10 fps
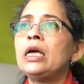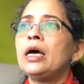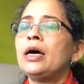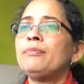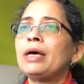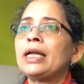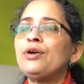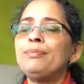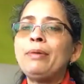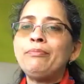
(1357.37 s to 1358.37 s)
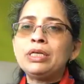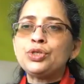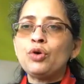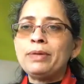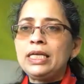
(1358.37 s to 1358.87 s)
And I remember
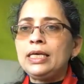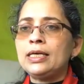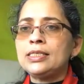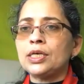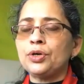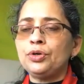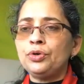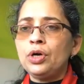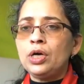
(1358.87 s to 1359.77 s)
so many years ago,